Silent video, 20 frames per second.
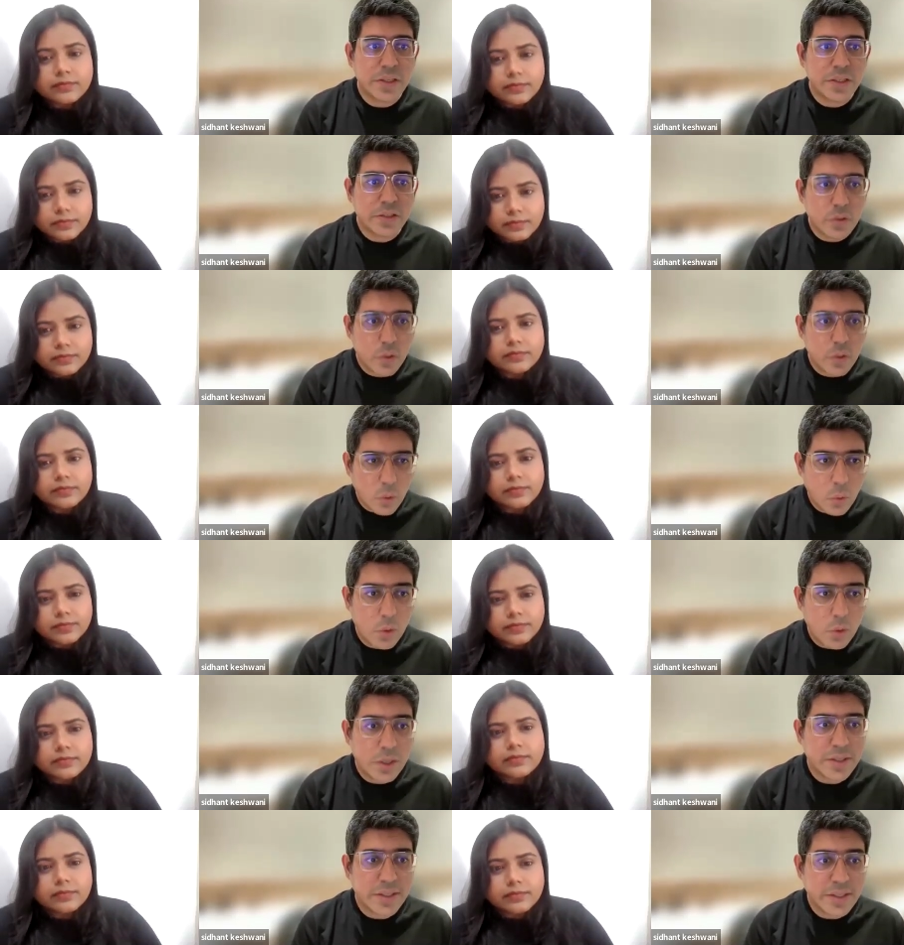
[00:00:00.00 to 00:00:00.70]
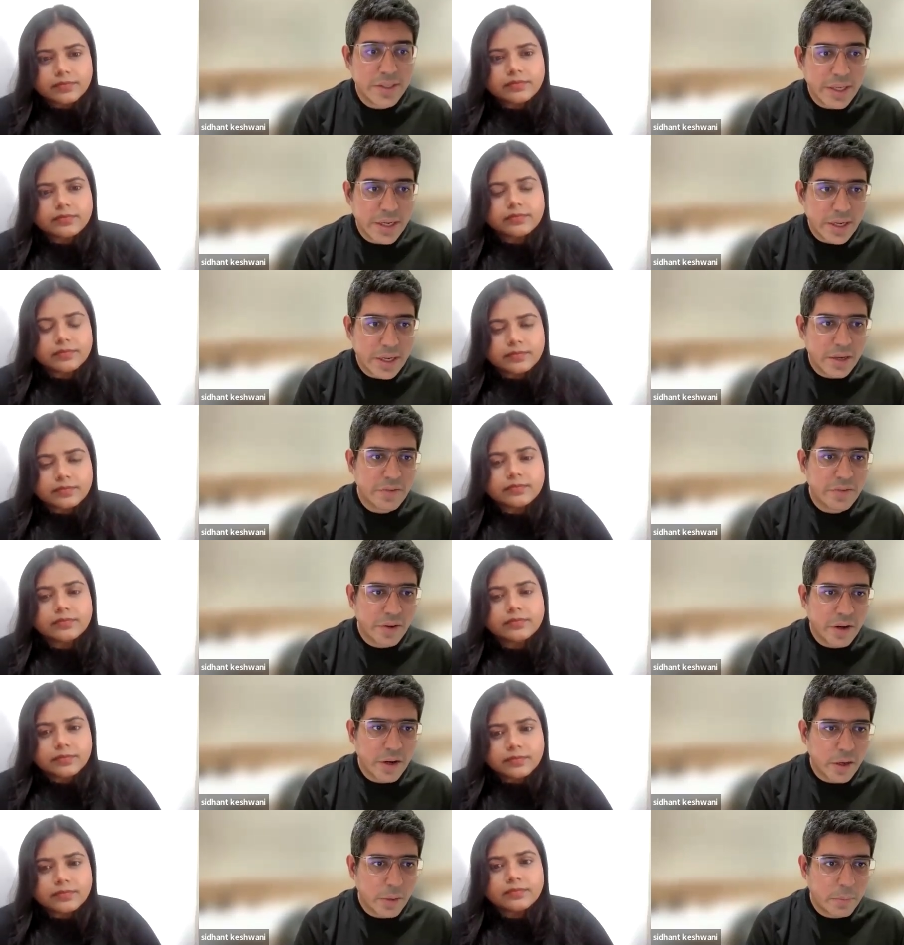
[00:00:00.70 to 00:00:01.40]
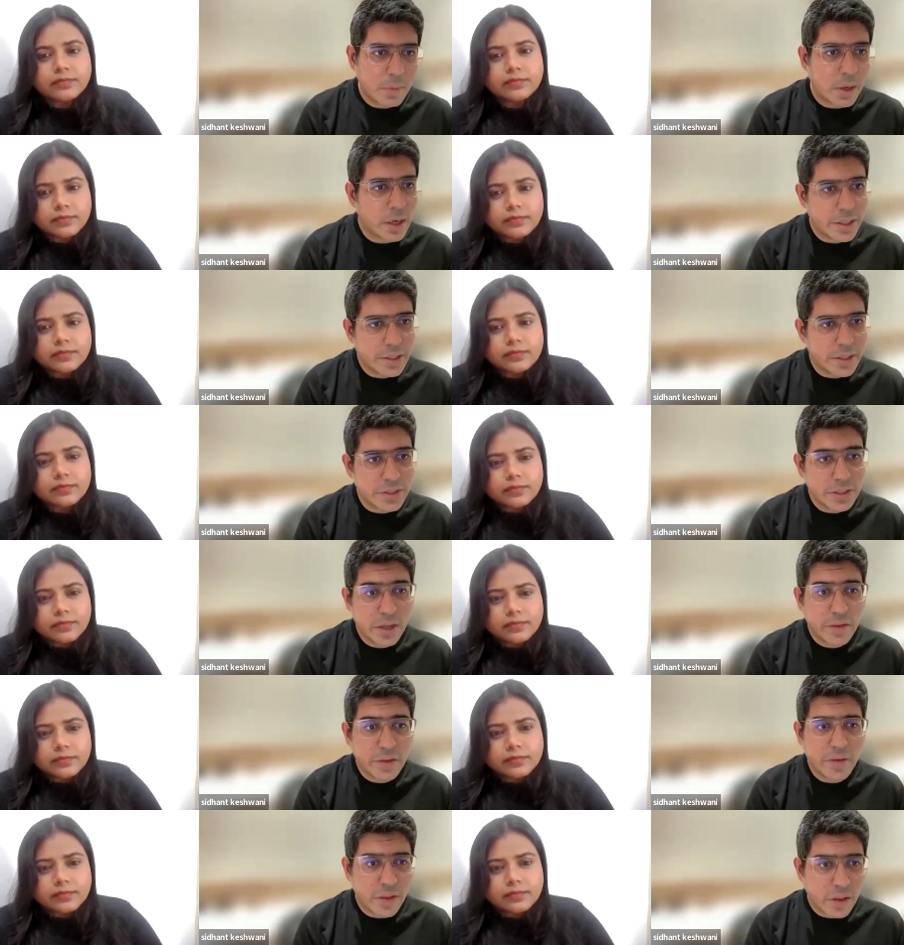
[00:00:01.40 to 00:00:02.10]
Speaker 1: We hold a significant market
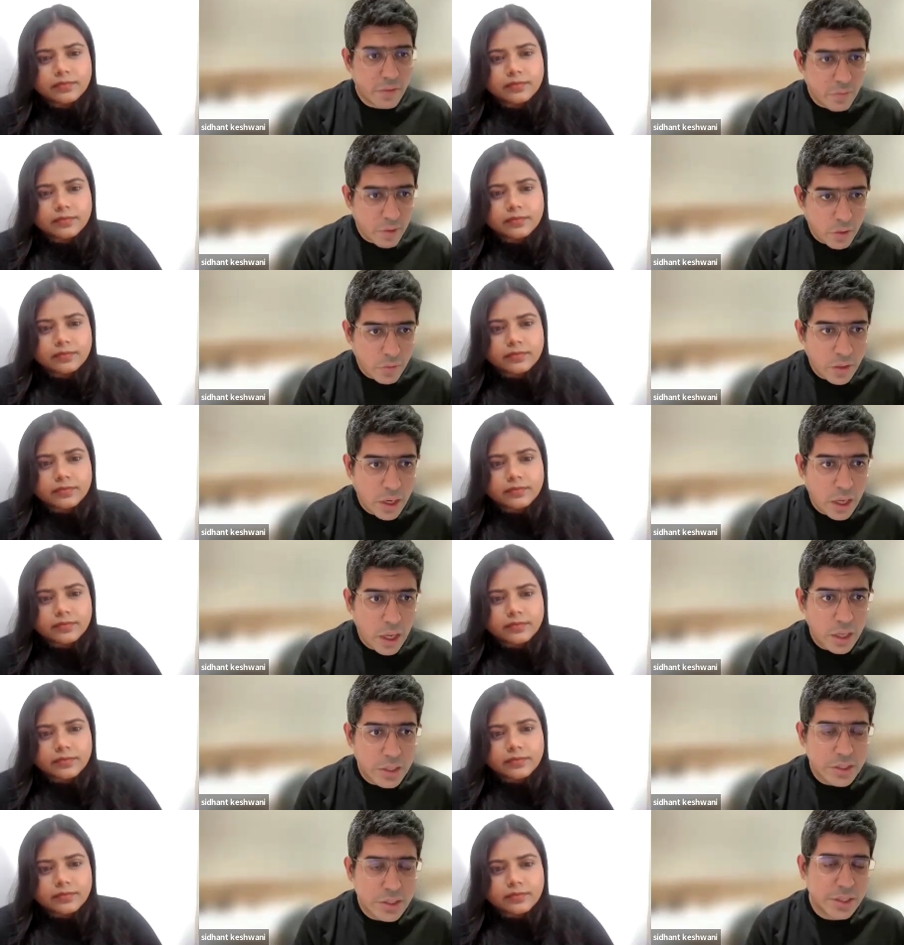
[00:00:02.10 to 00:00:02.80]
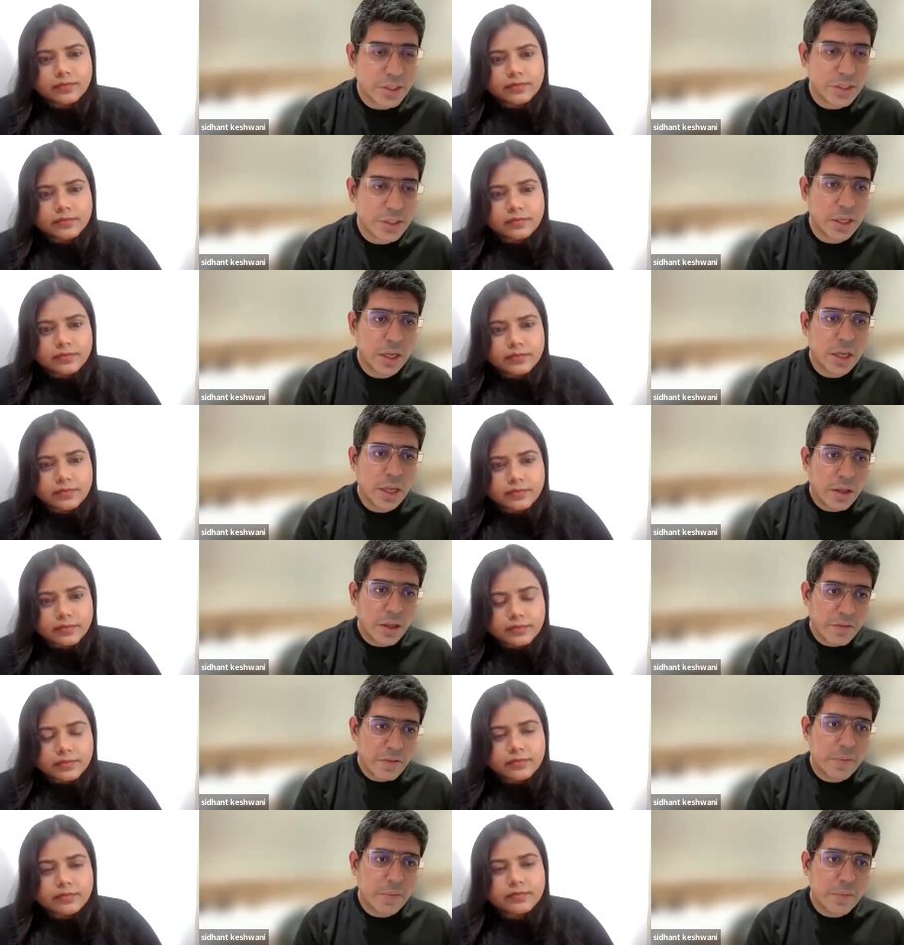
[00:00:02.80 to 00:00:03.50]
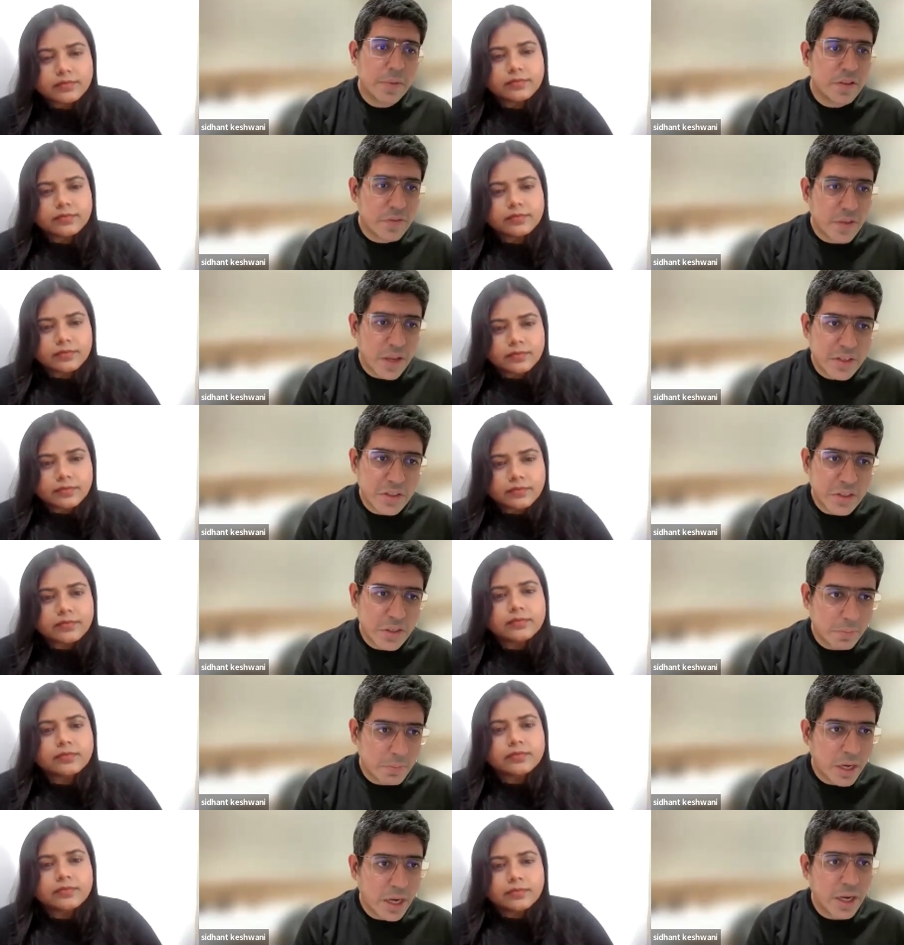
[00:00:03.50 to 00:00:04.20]
share. We're one of the largest women's
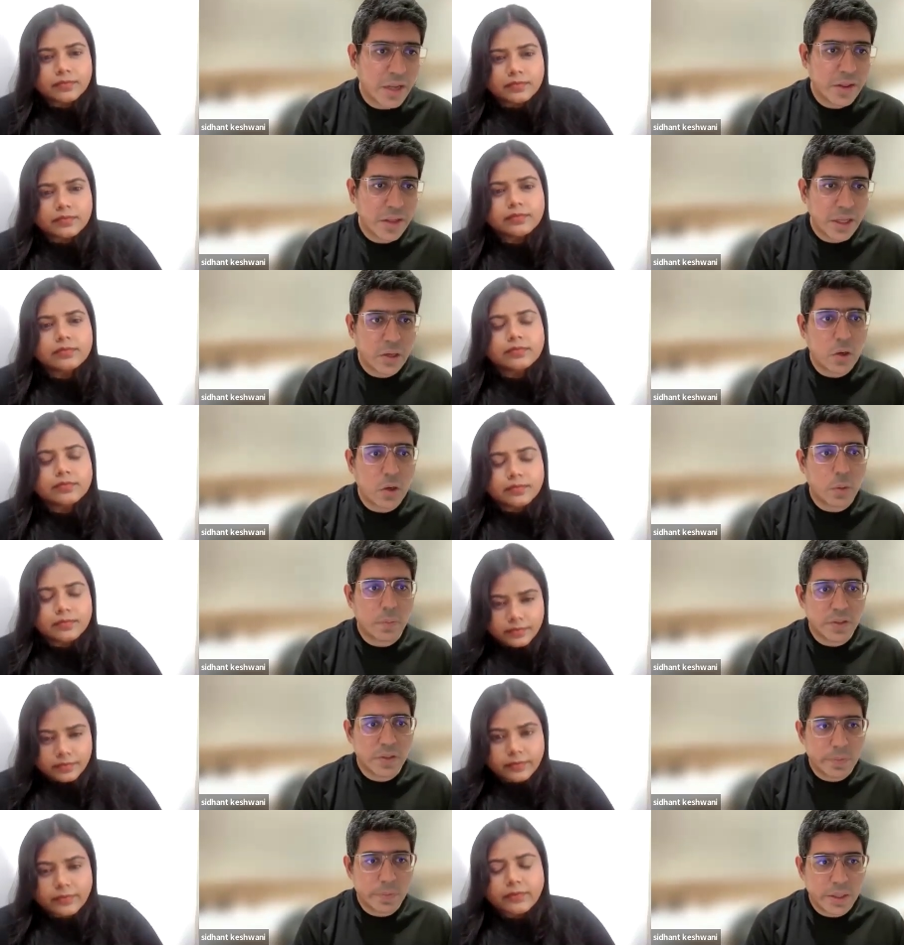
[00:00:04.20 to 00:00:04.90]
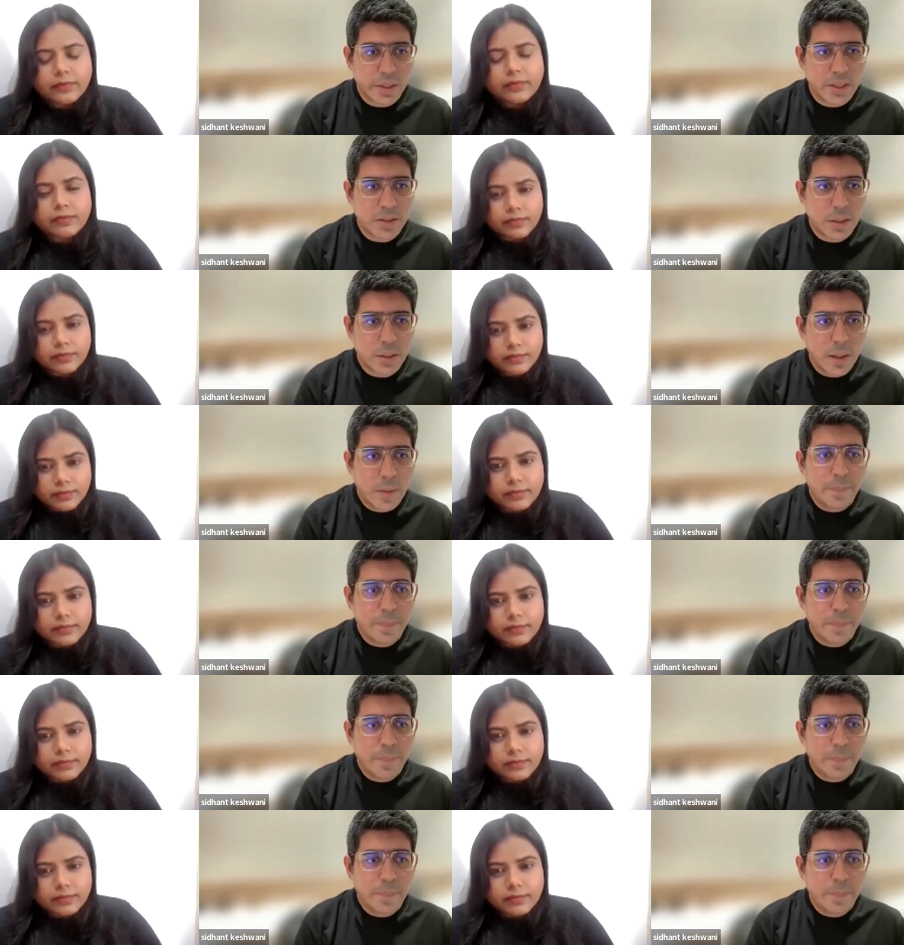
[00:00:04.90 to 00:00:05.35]
fashion brand in the e-commerce space.